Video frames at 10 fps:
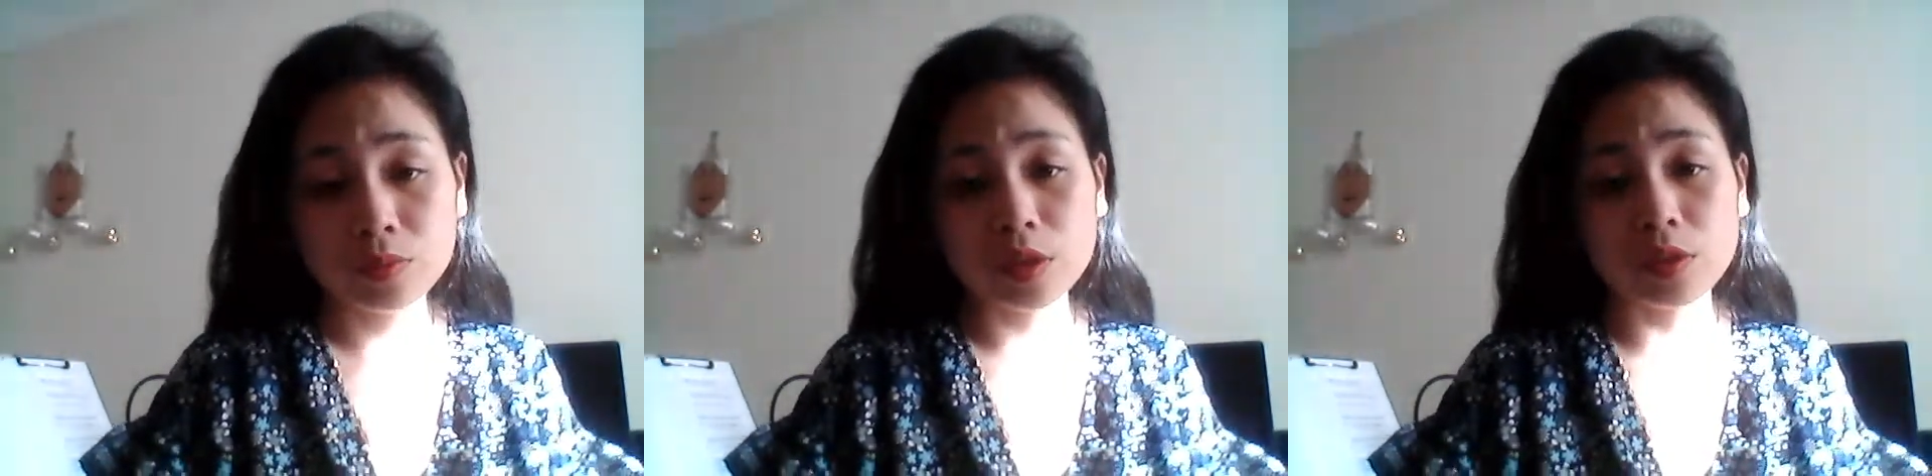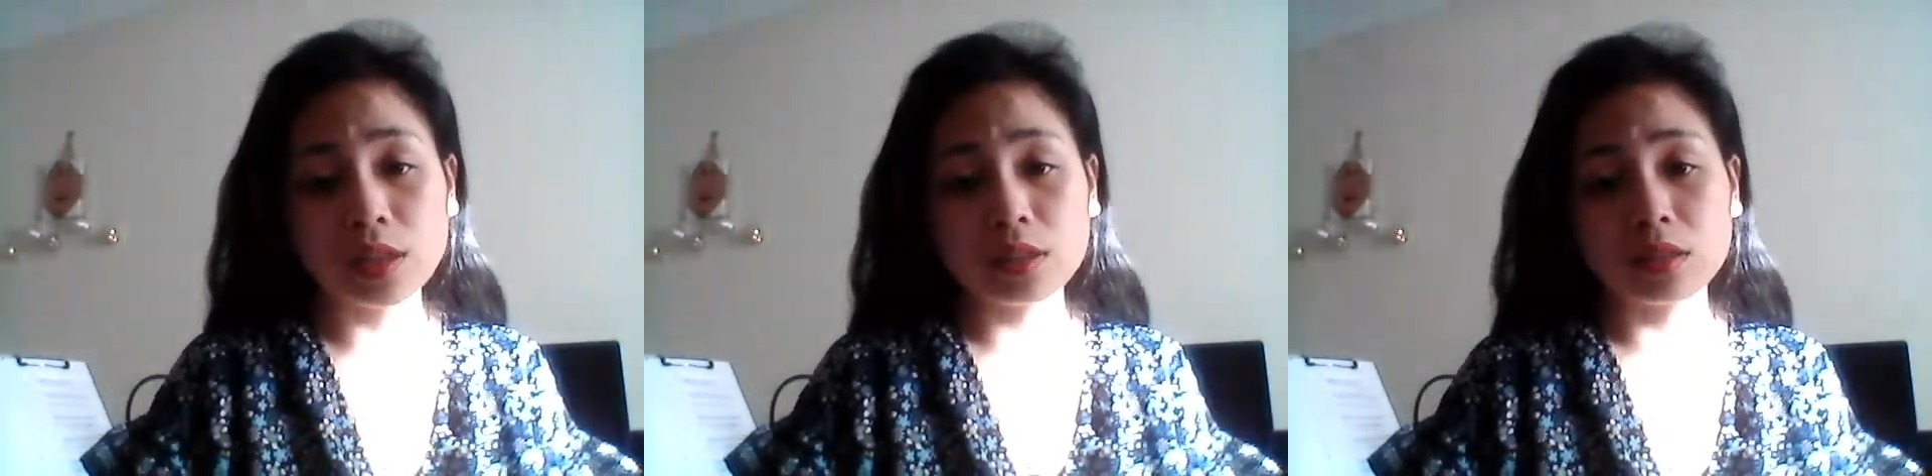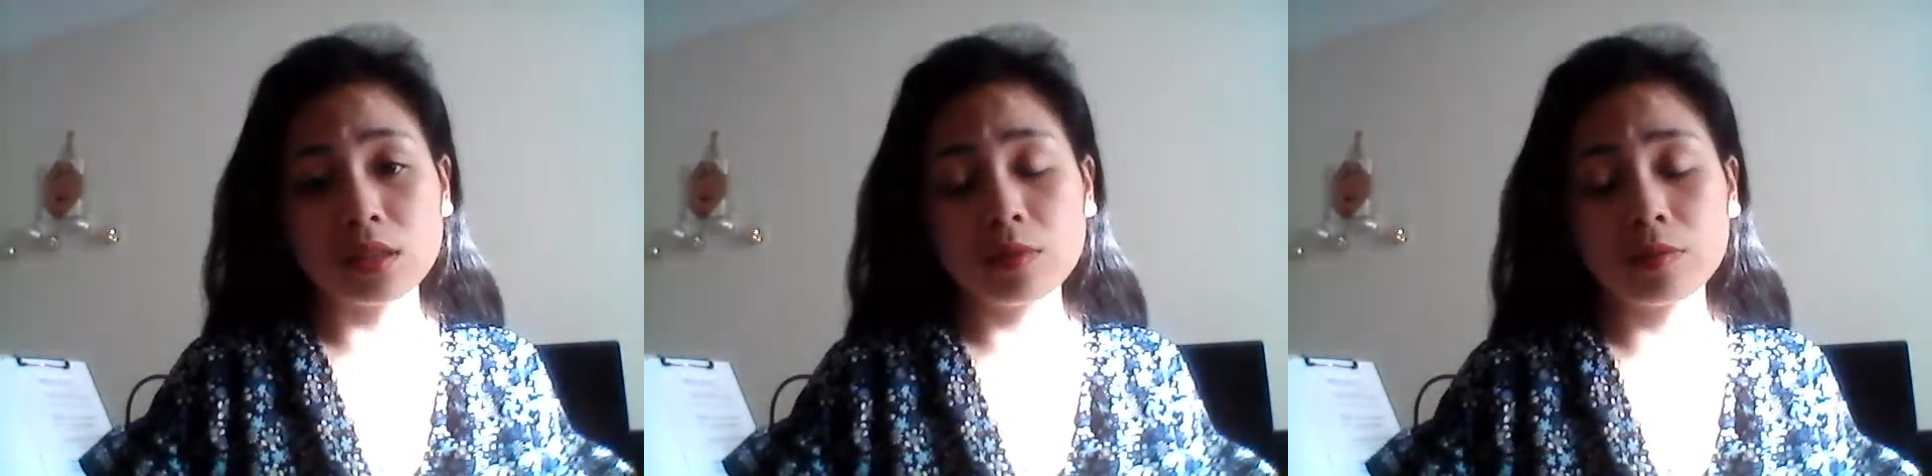So that is
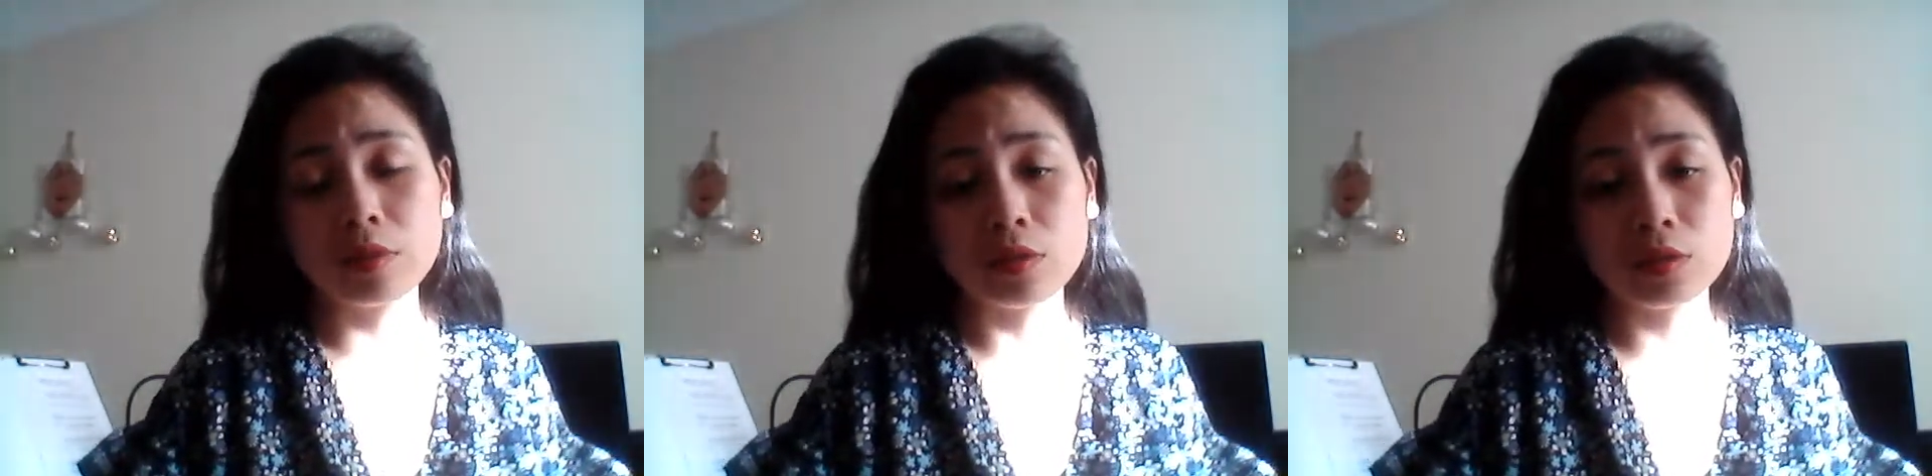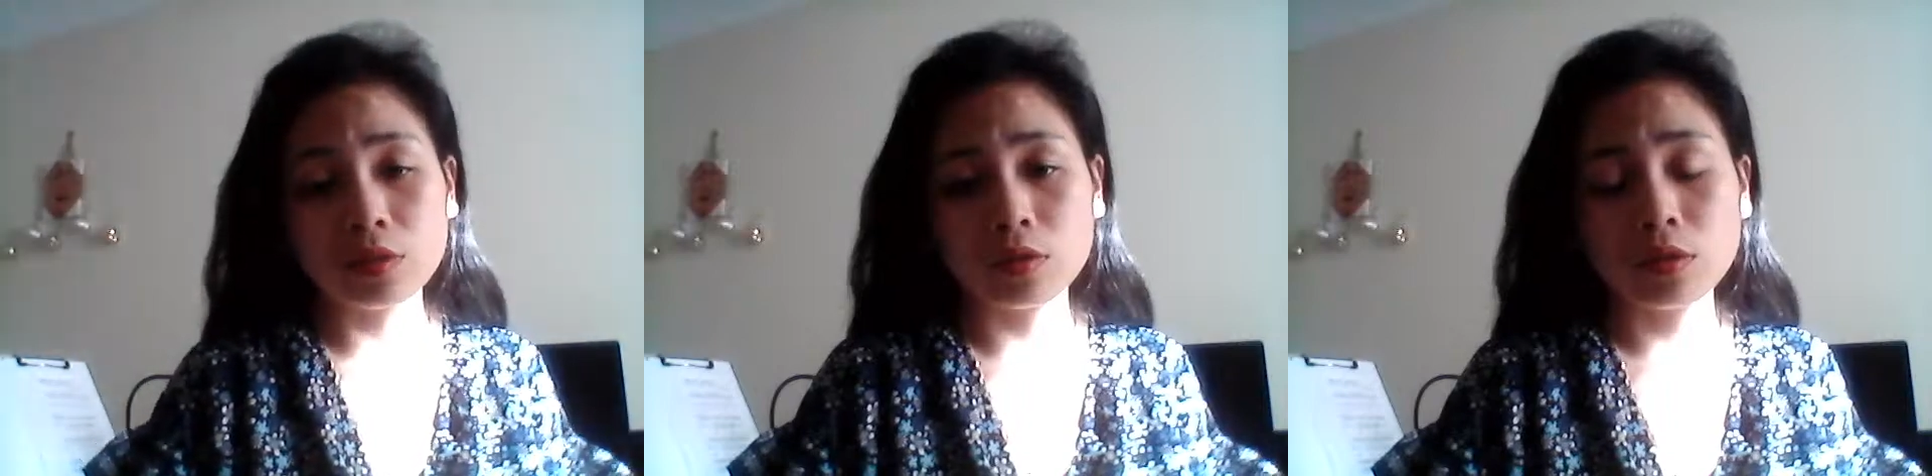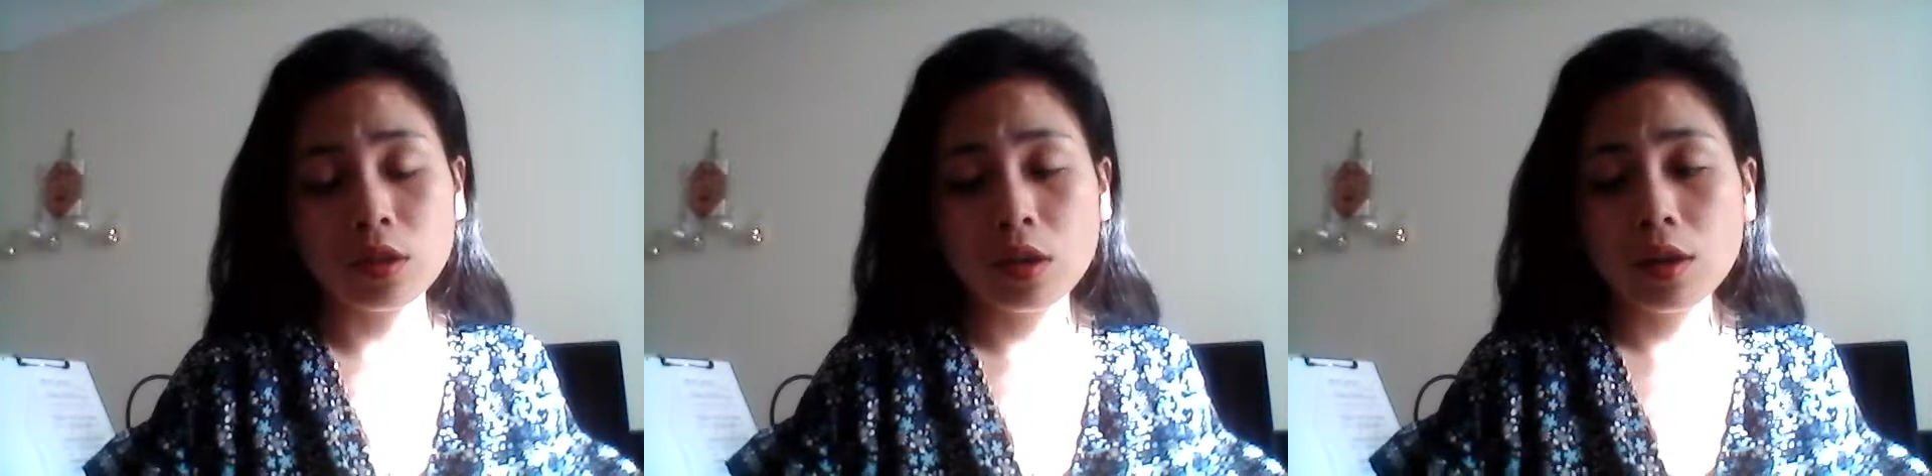a tip for you to
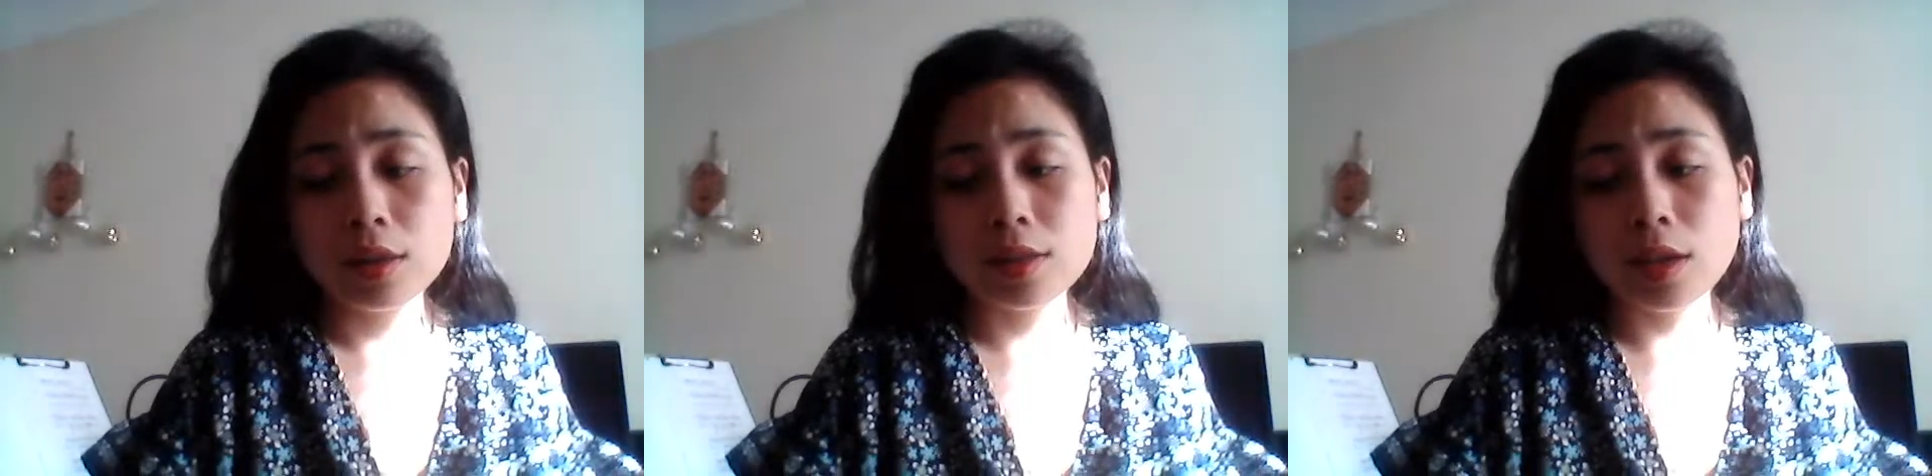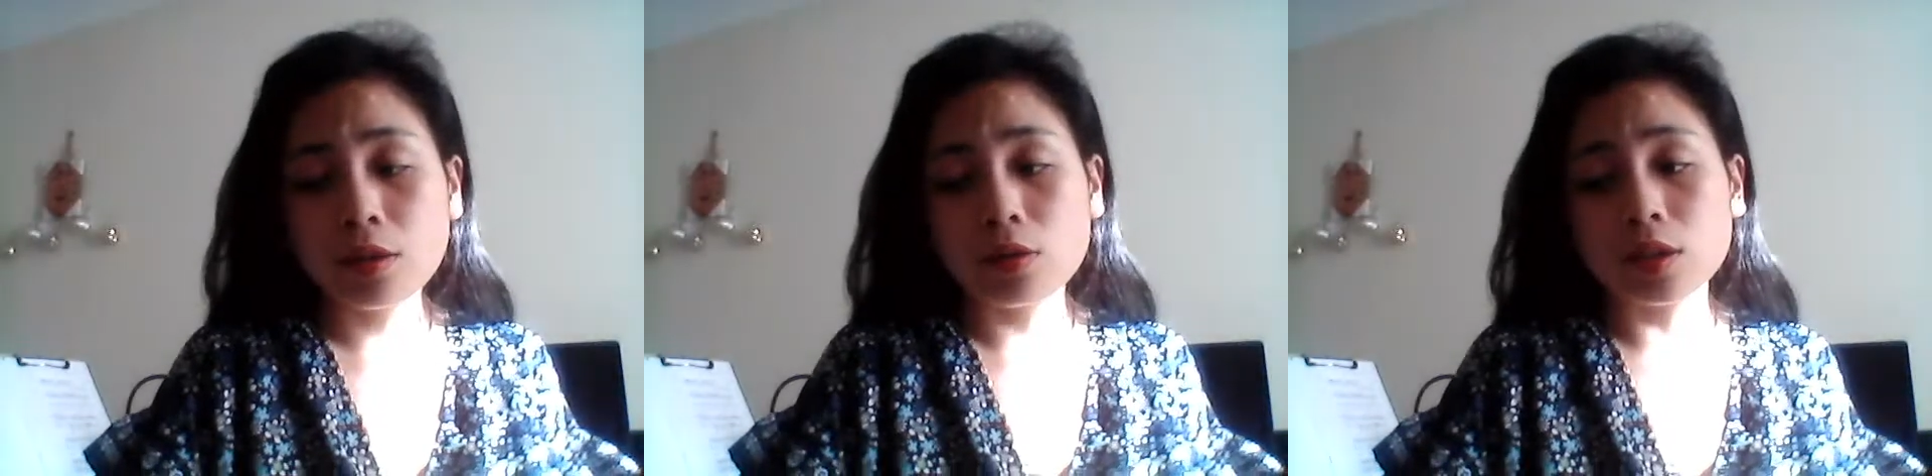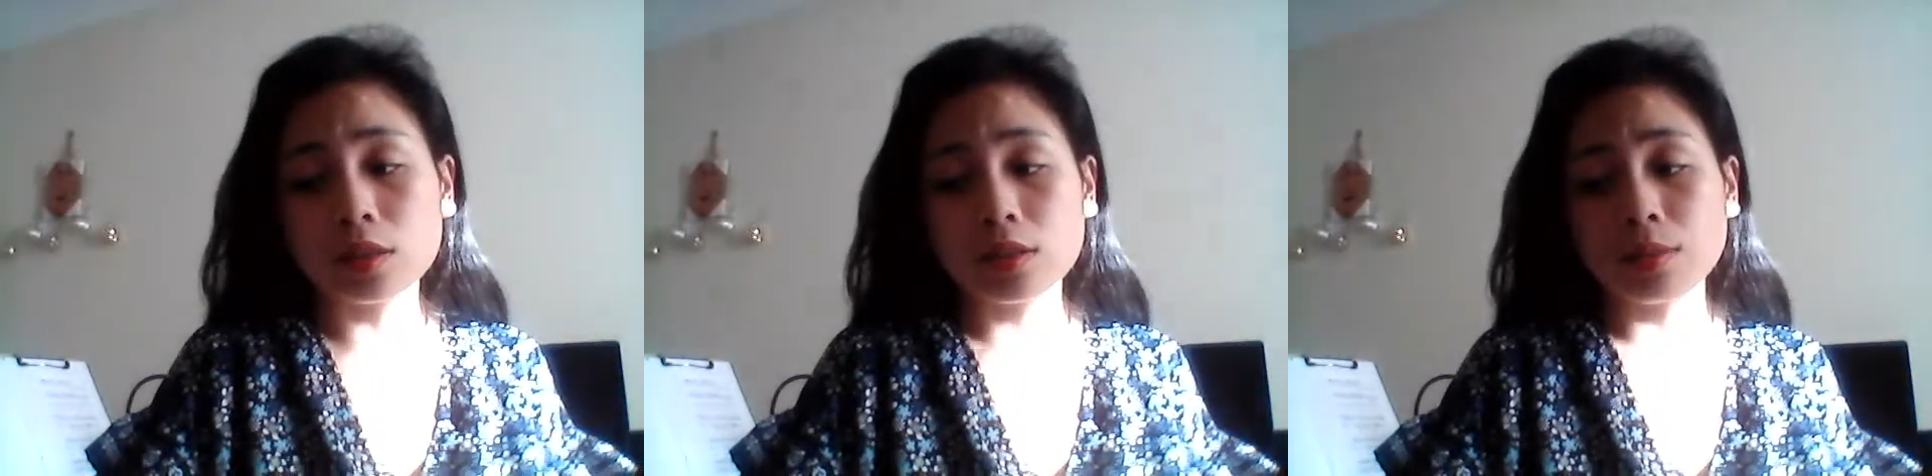tackle
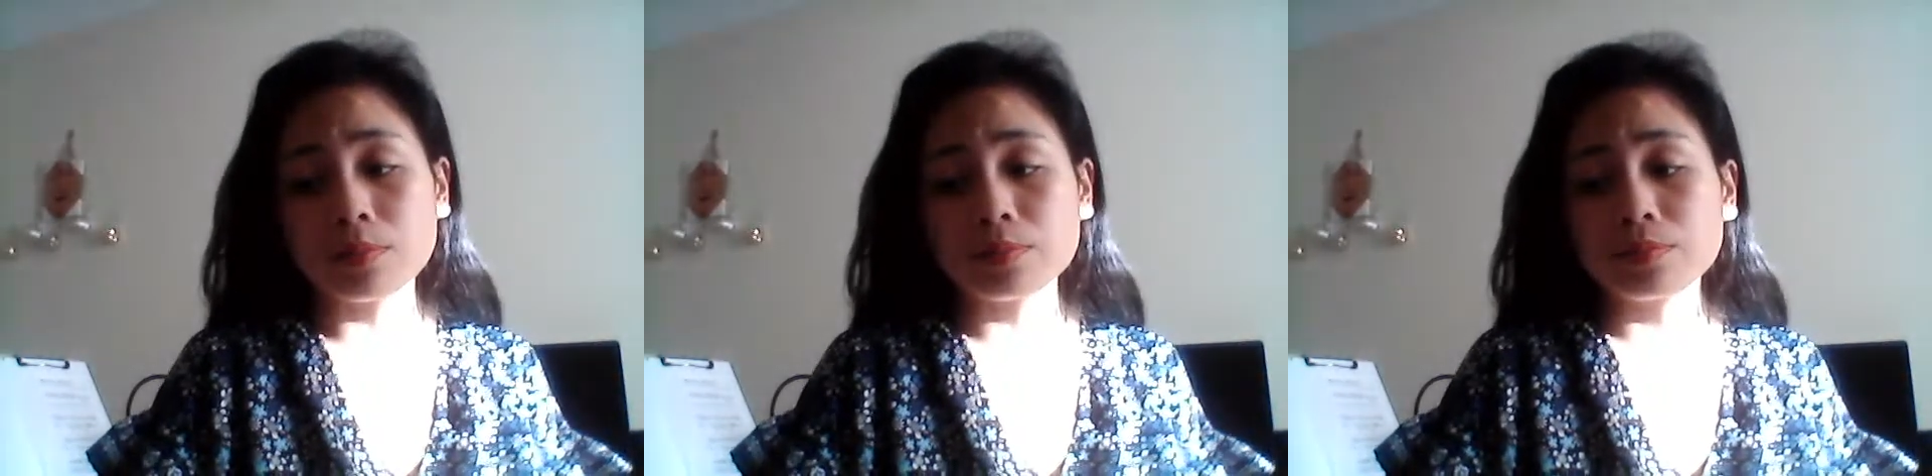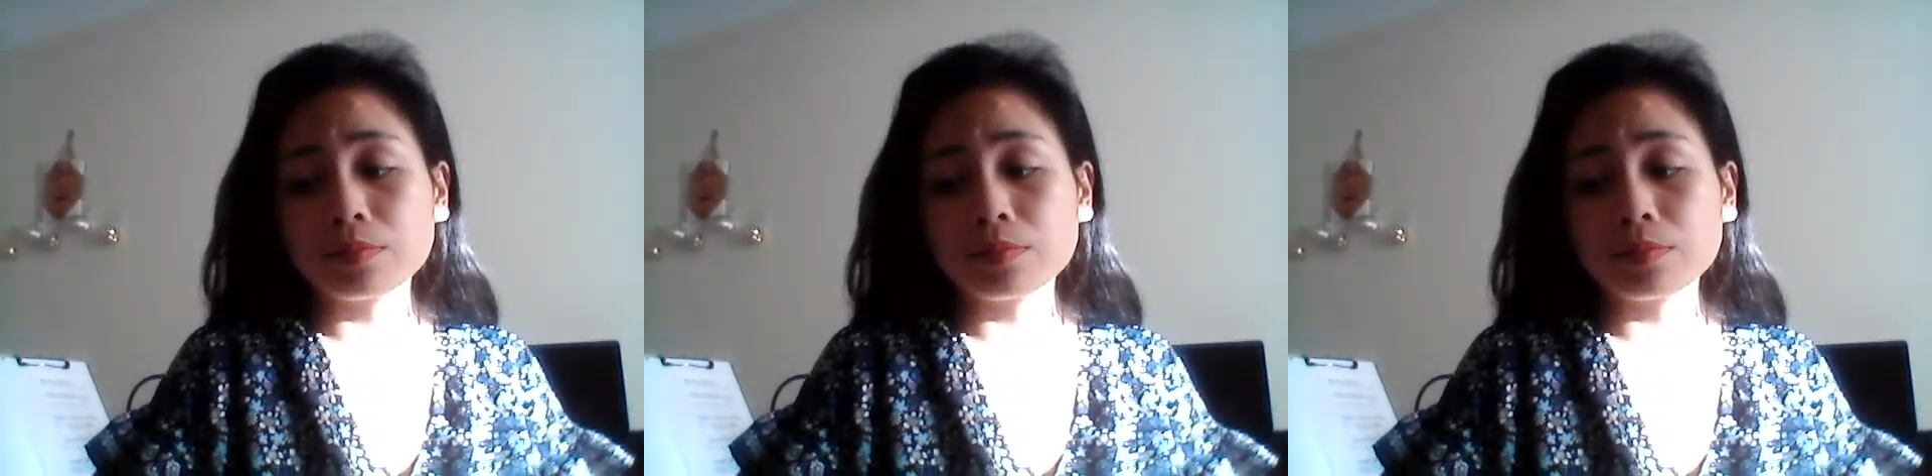the exam.